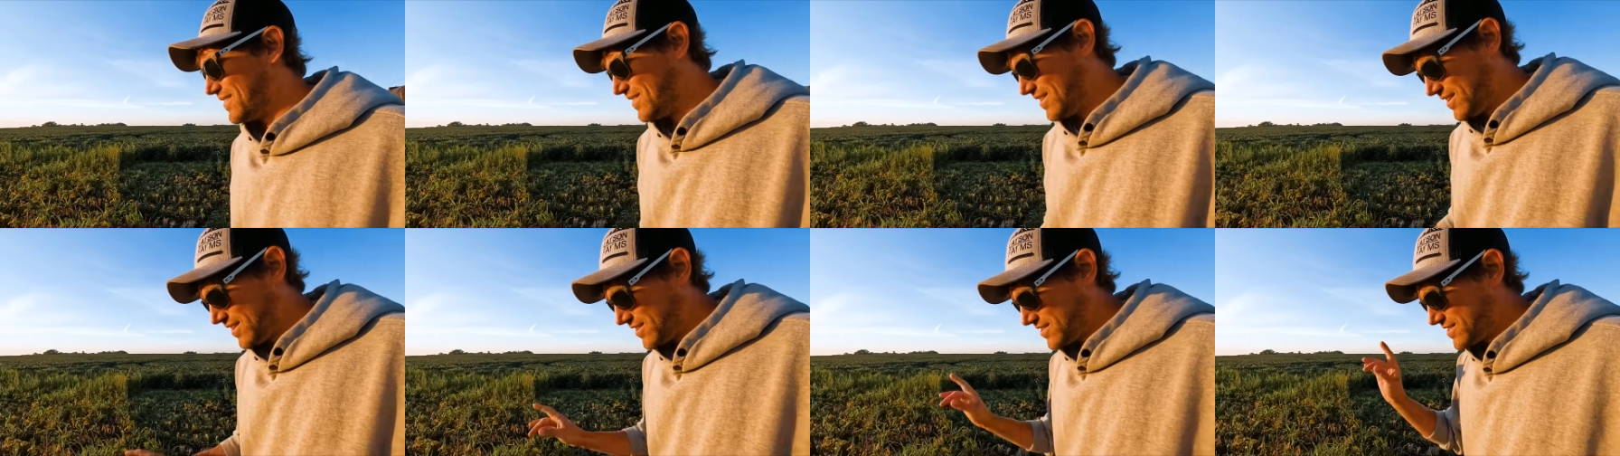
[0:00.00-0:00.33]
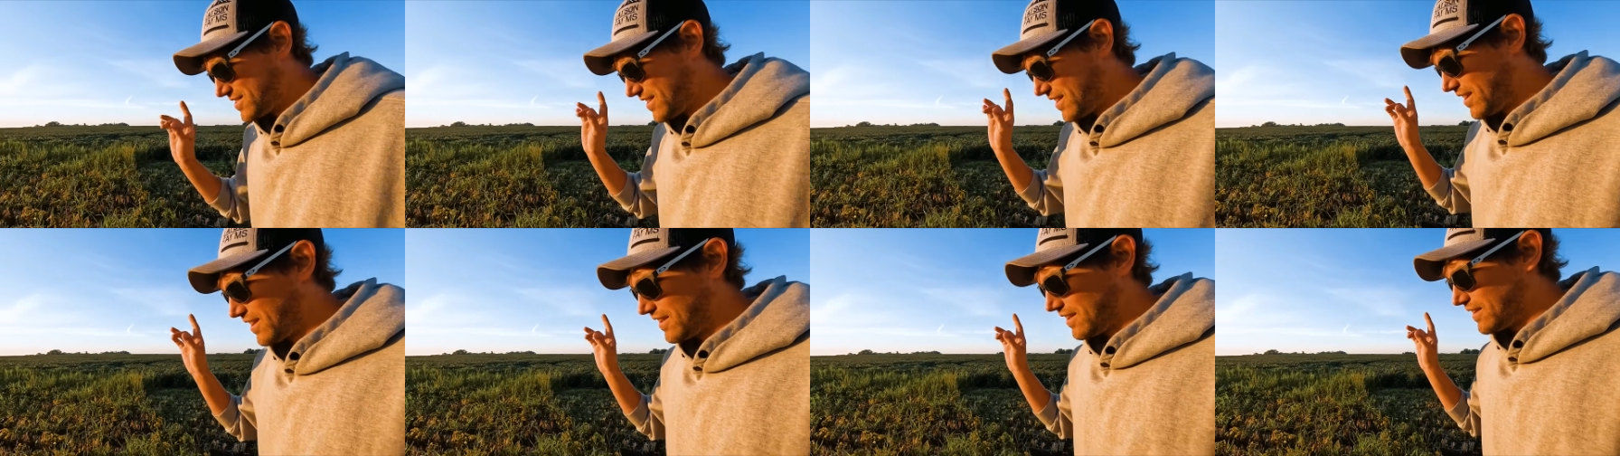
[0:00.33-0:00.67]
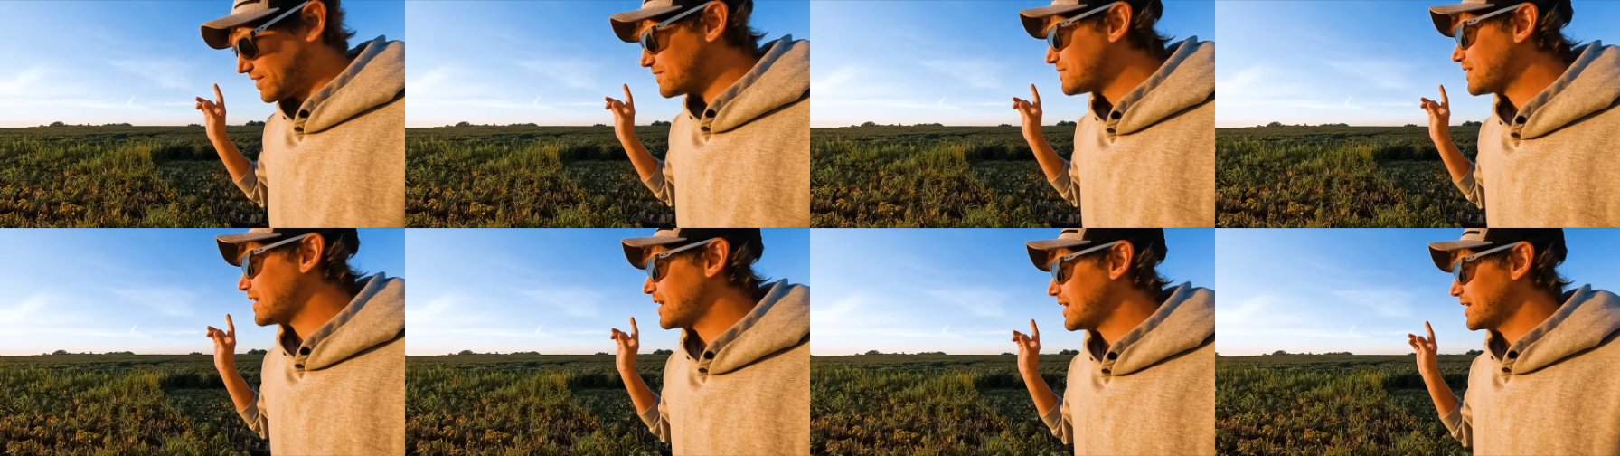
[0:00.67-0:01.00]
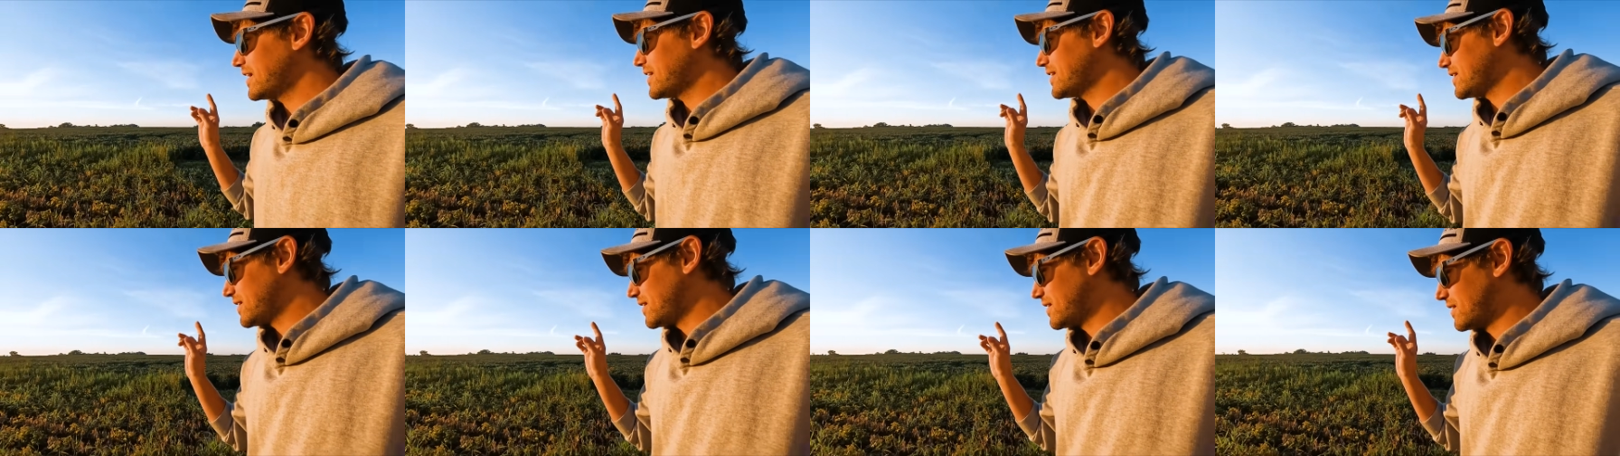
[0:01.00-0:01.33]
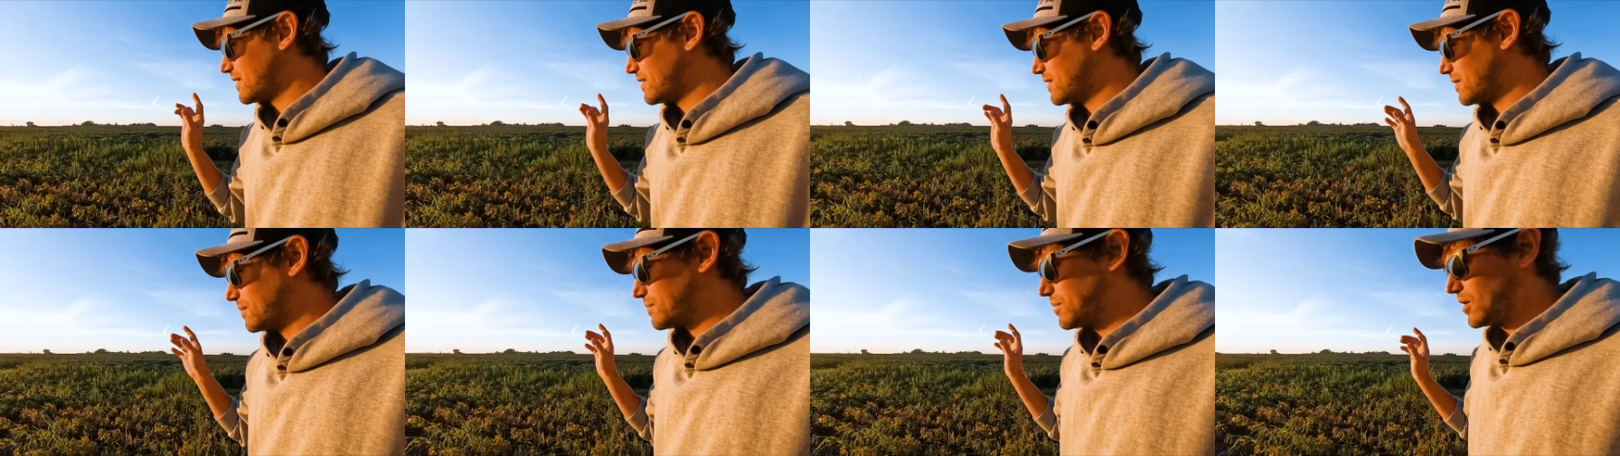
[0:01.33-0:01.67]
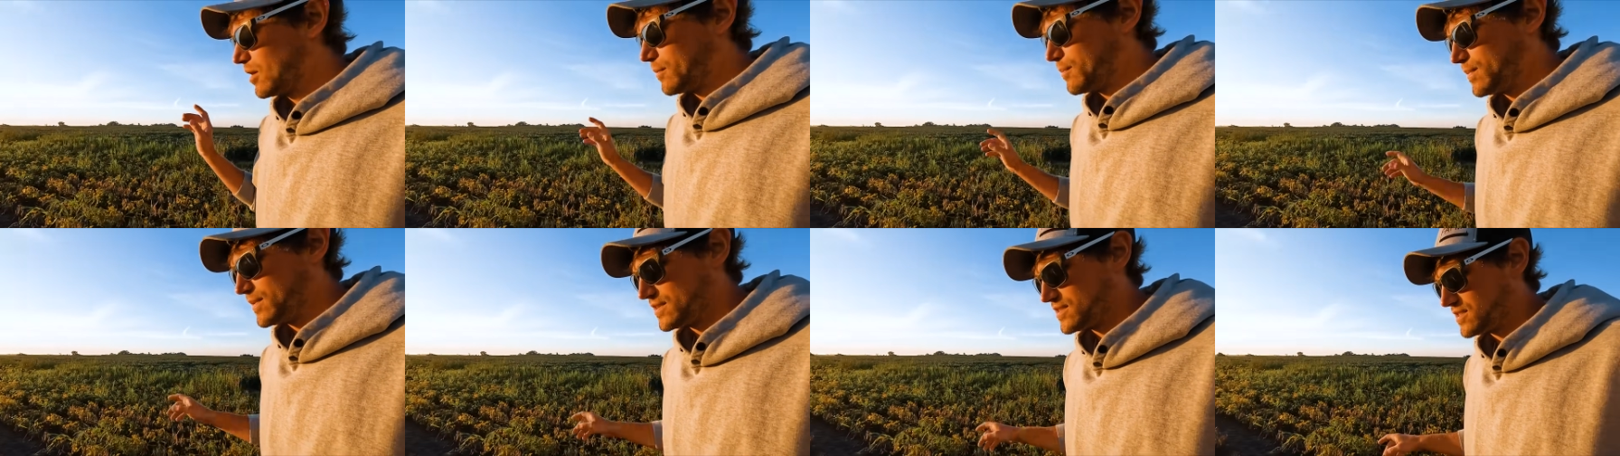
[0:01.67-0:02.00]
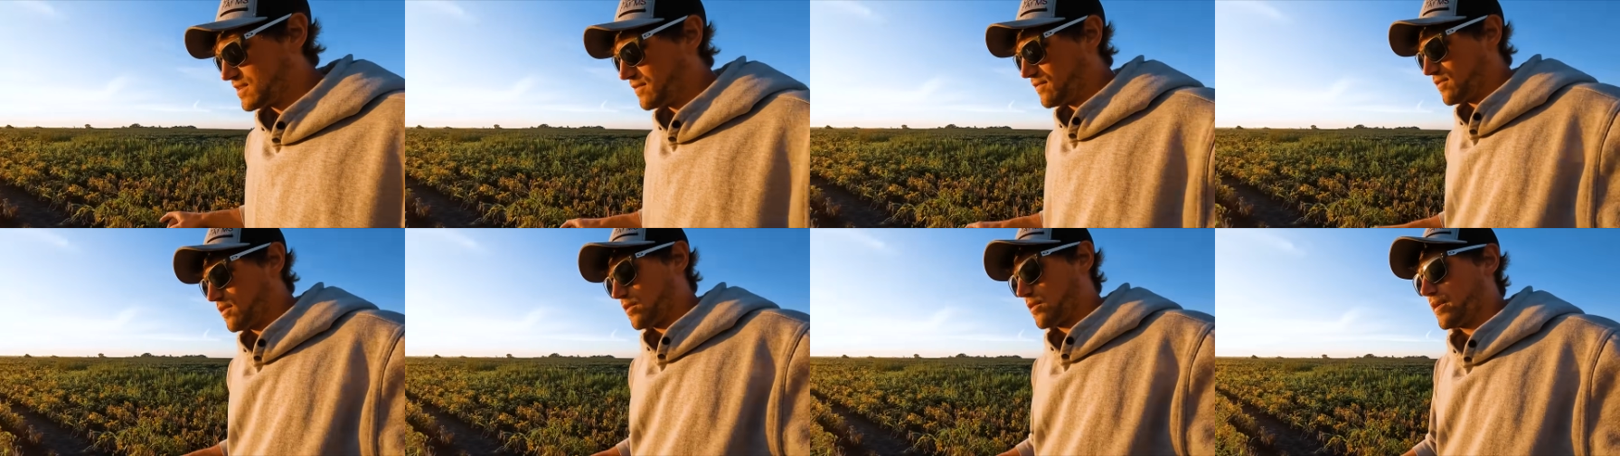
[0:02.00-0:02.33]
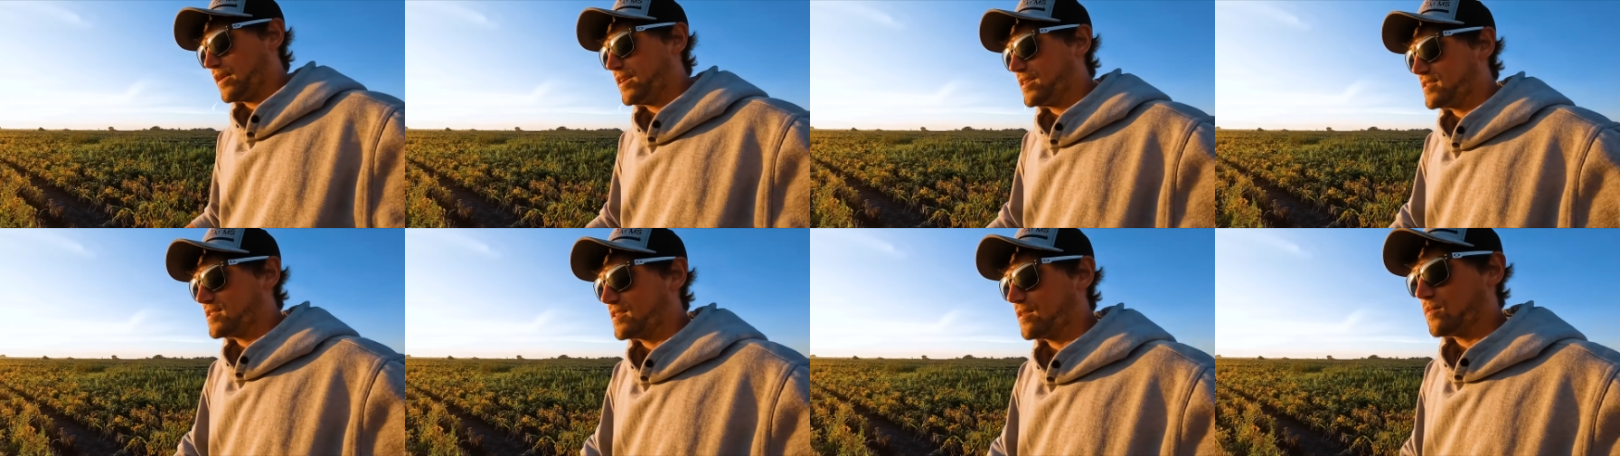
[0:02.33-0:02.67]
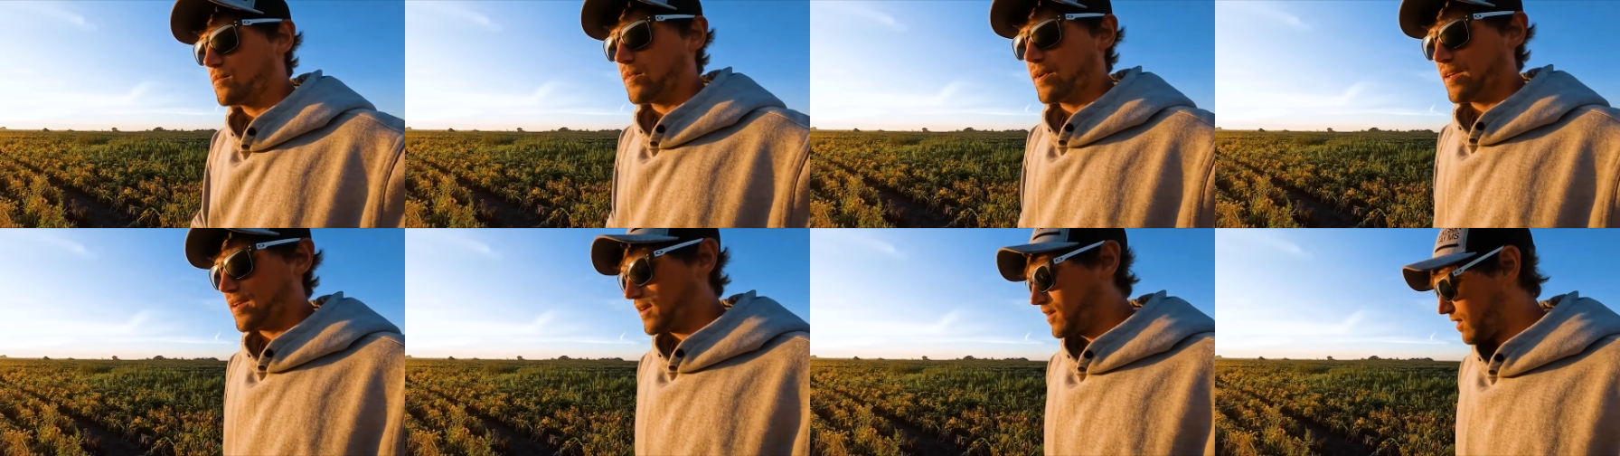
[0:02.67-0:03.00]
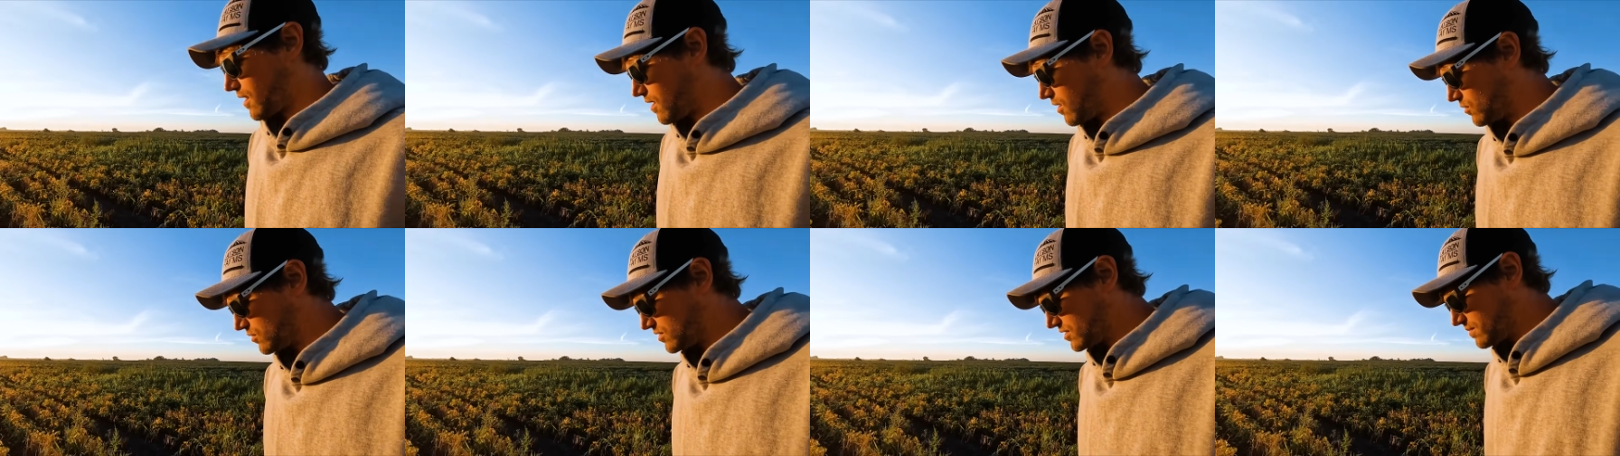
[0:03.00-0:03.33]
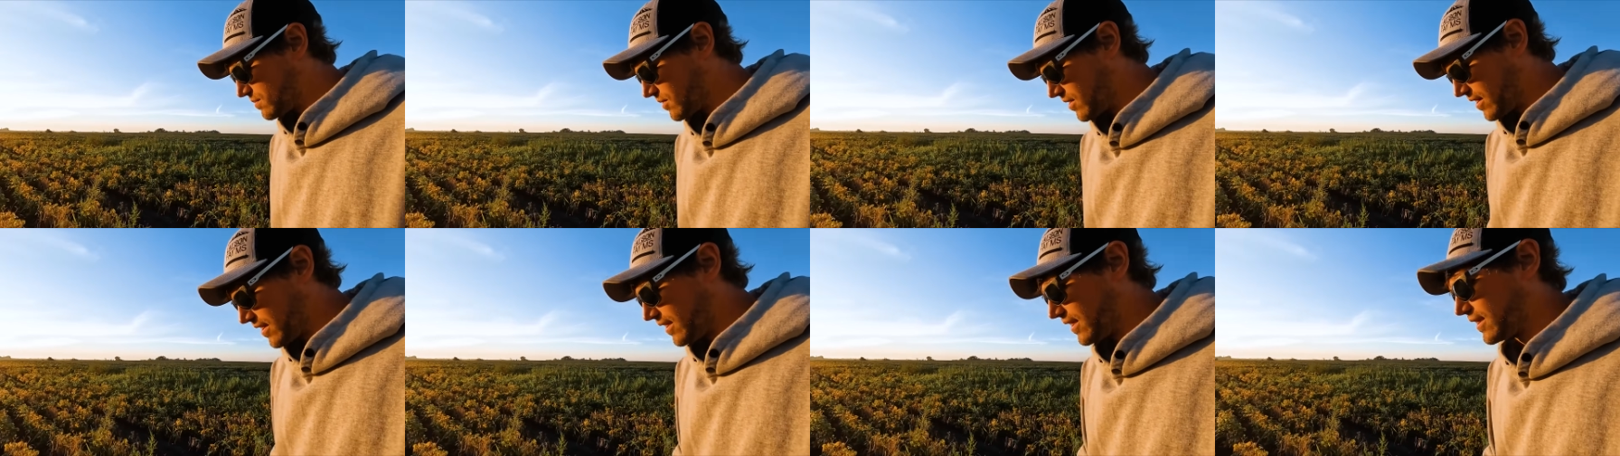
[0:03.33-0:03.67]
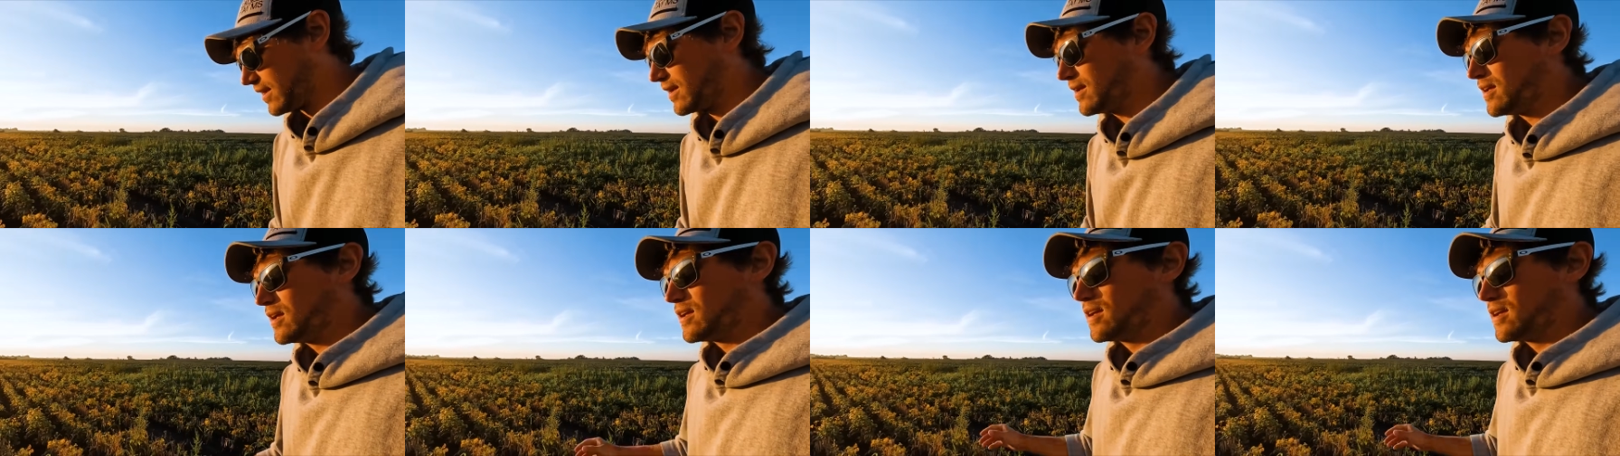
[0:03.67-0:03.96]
there's a fine purpose of the reason we are out spraying